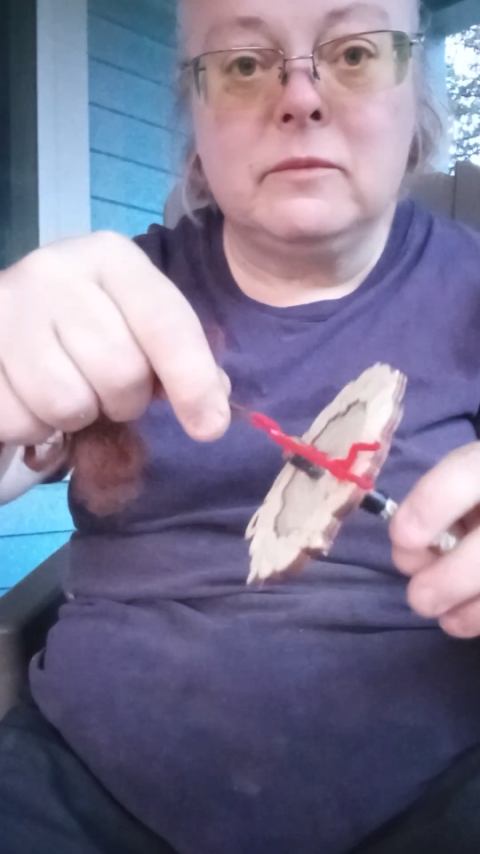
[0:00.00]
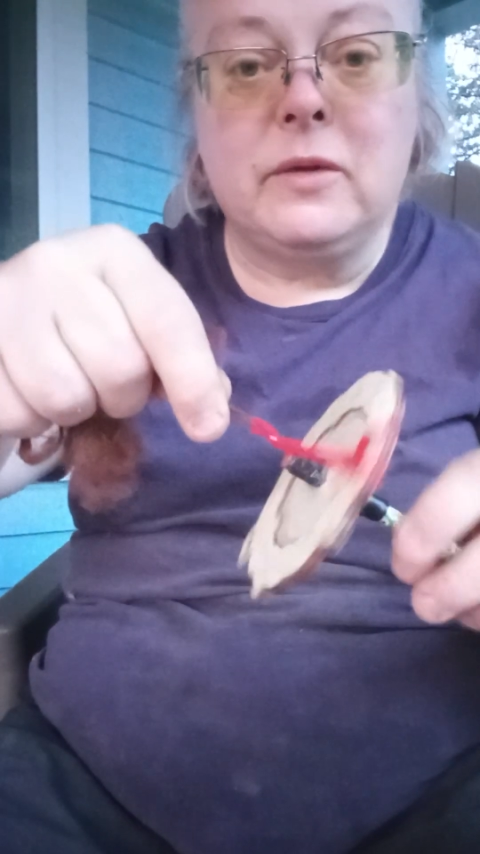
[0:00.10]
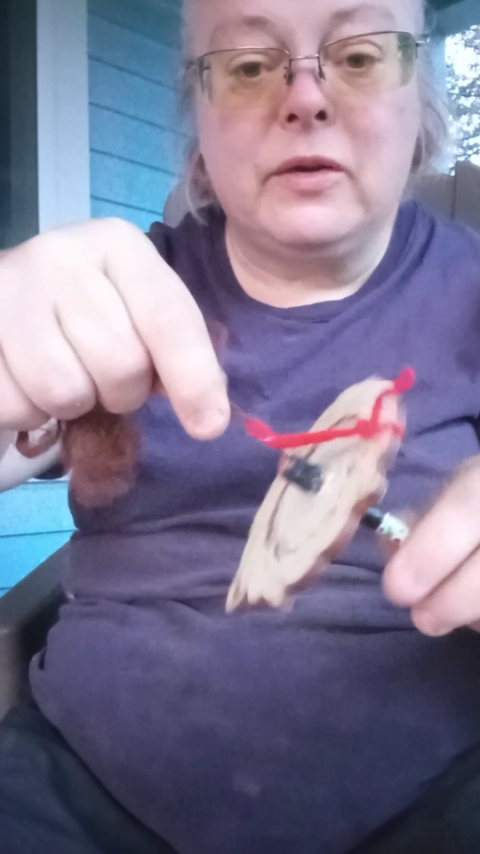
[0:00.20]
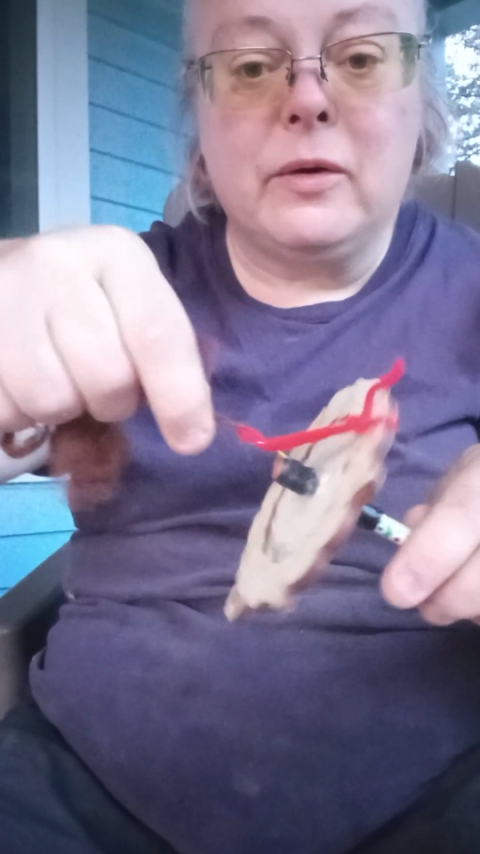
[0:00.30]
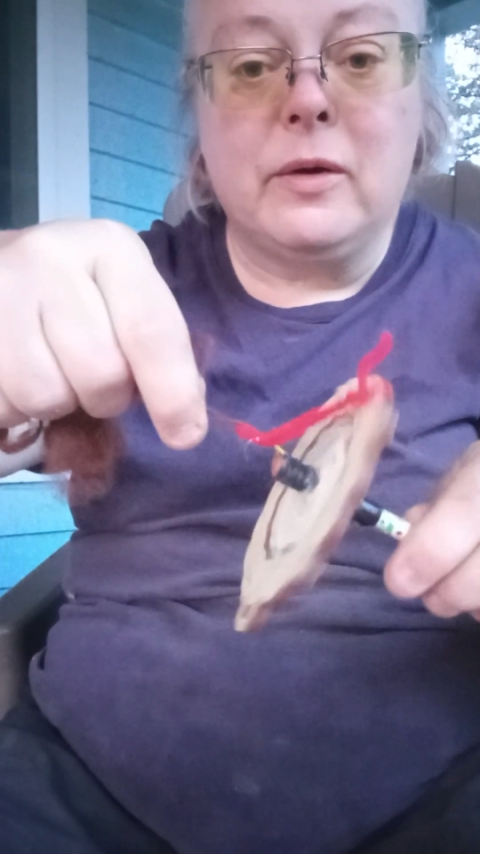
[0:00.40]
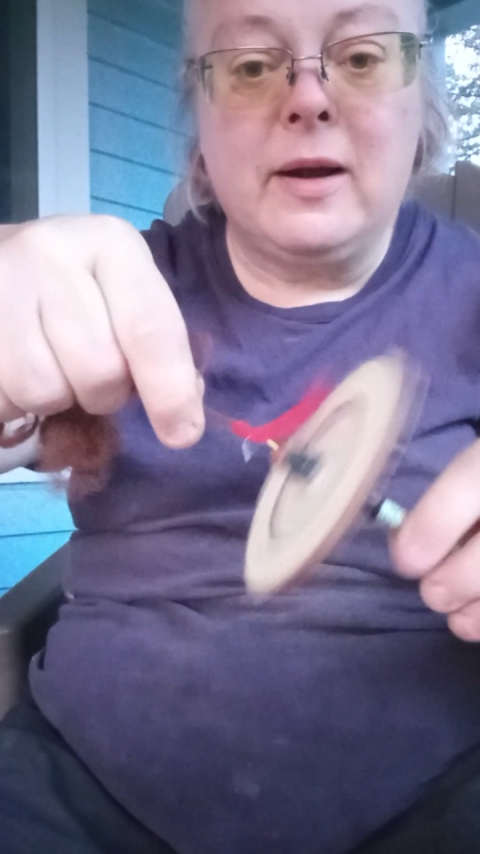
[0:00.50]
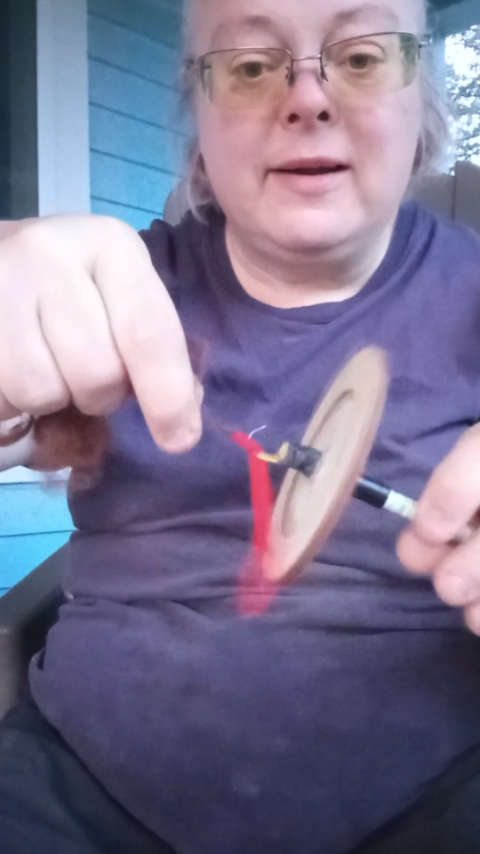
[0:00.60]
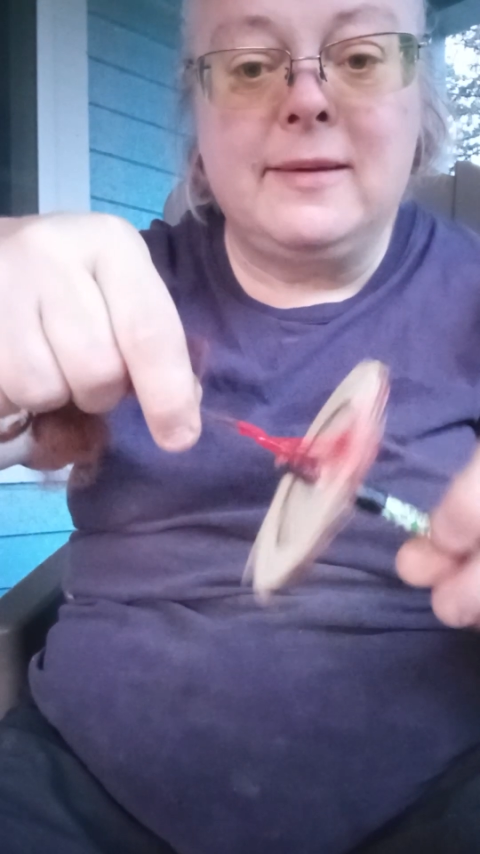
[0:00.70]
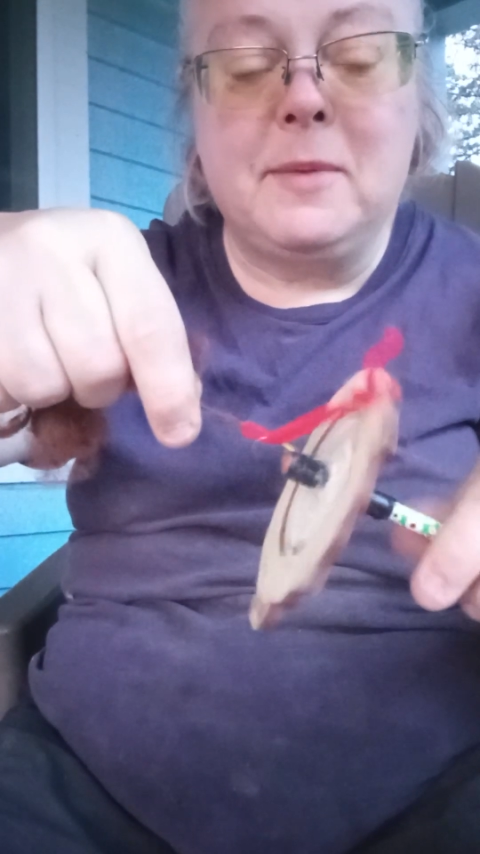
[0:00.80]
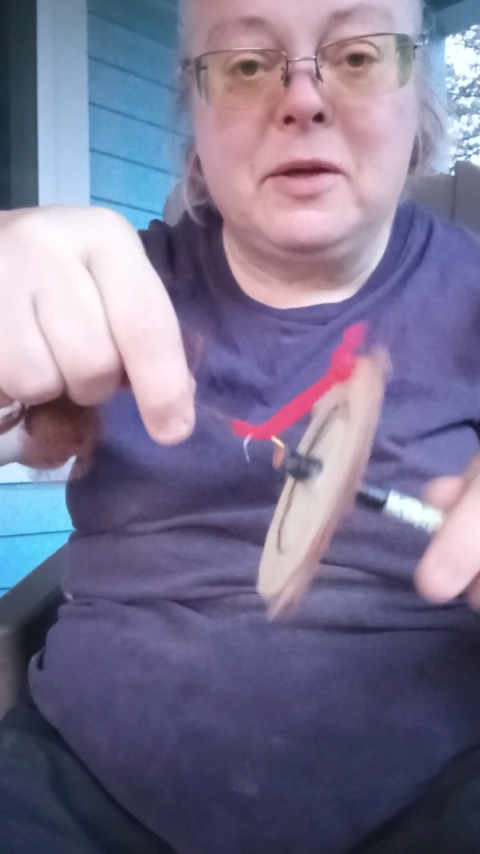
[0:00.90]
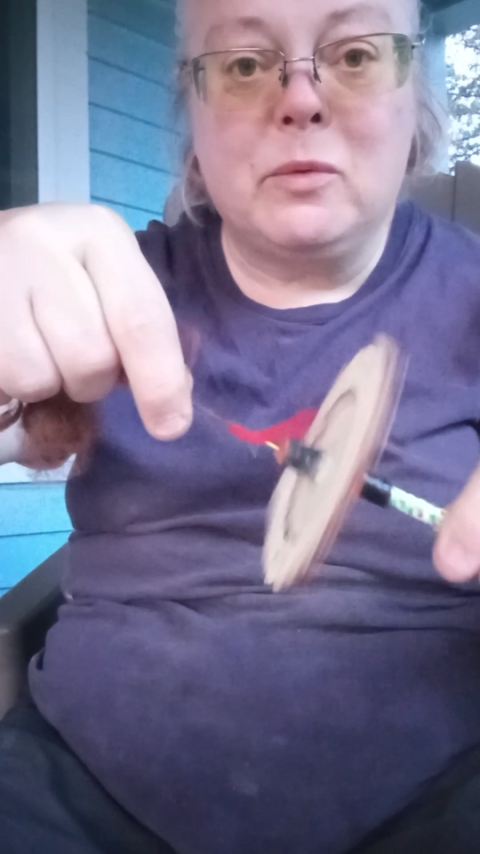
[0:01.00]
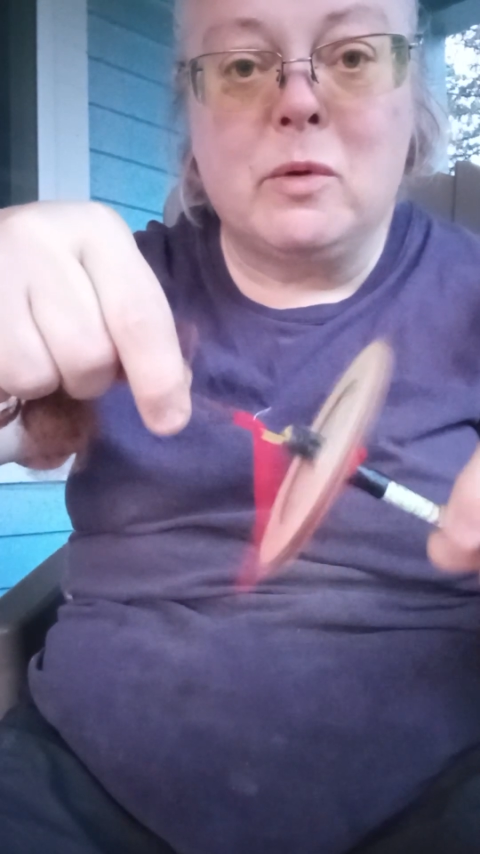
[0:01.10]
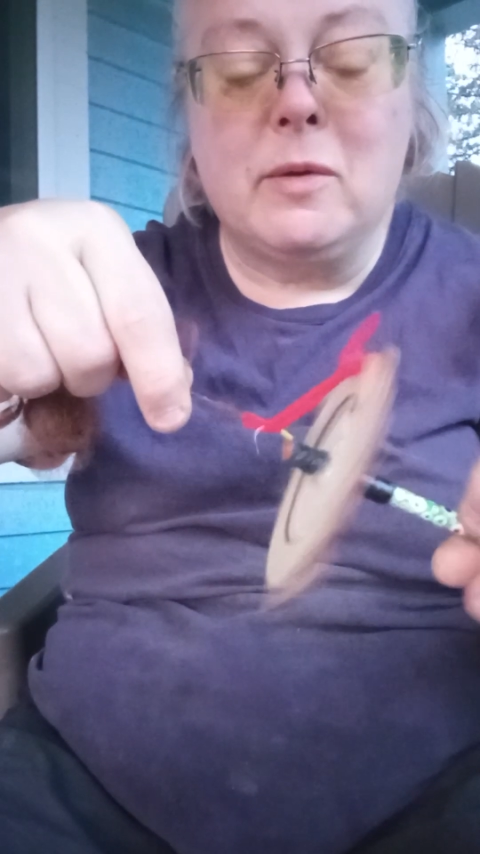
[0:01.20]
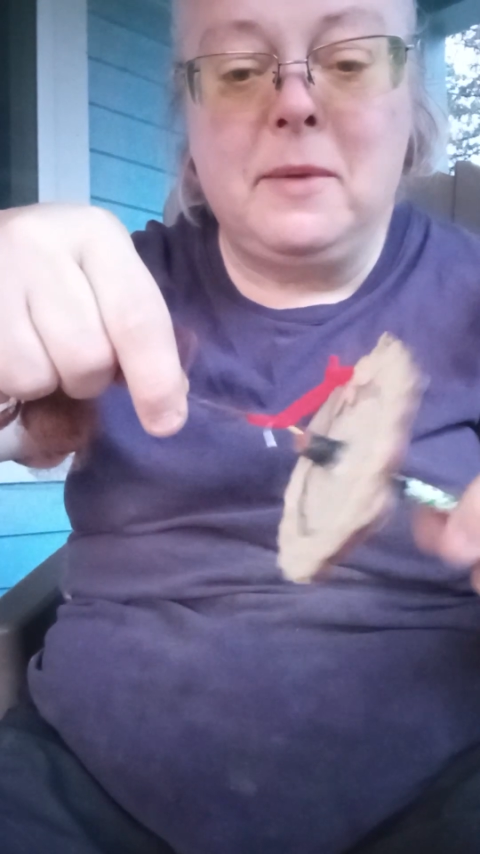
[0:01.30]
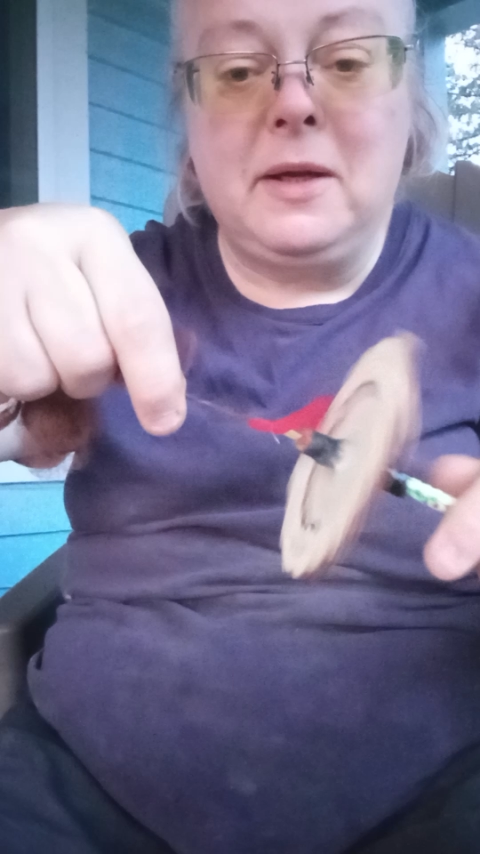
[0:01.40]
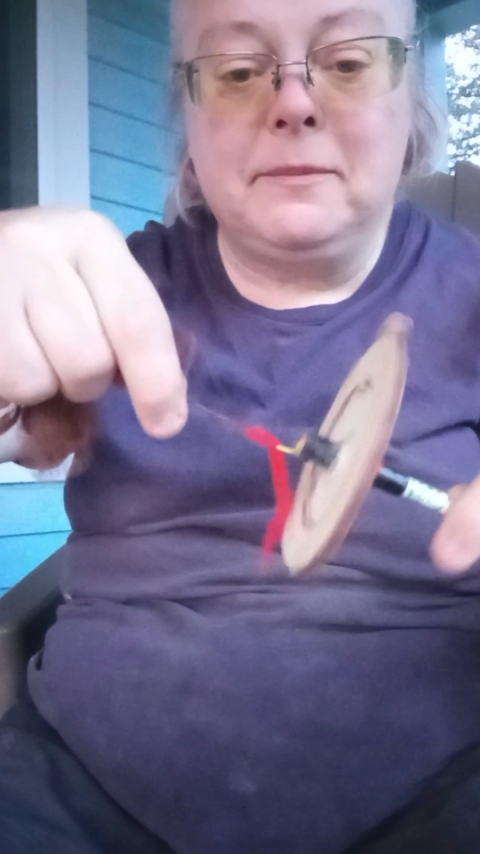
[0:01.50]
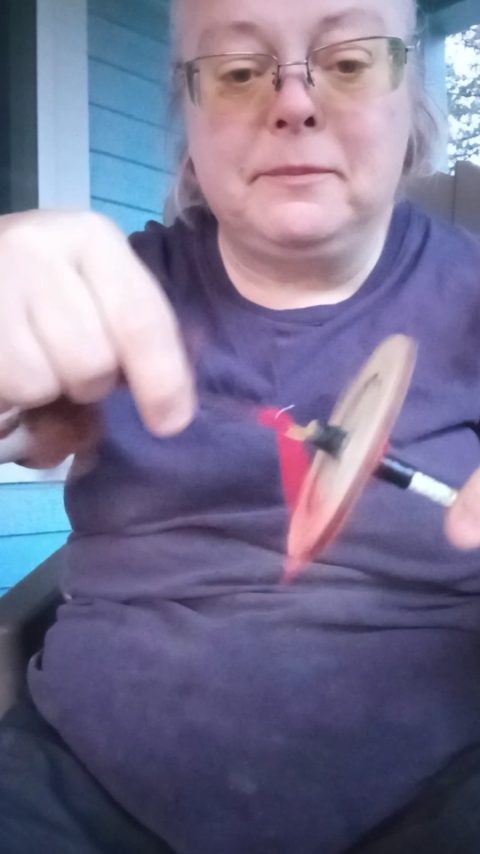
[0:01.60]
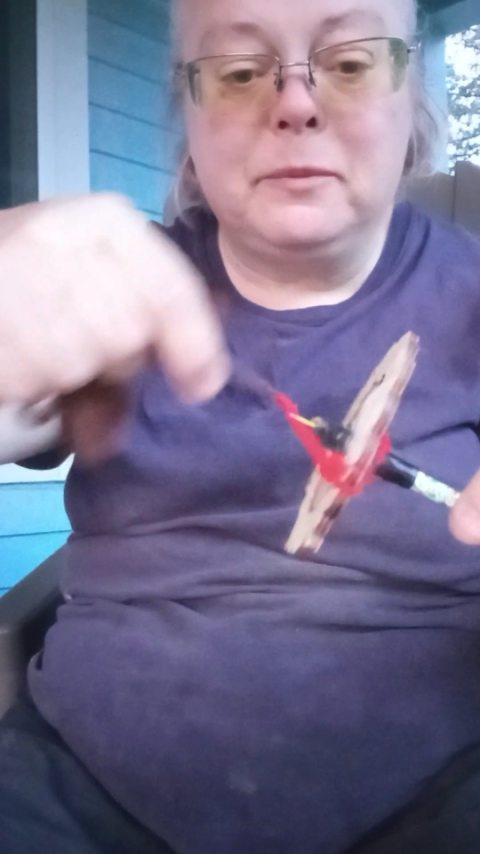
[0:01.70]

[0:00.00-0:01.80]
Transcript: So I spin toward me,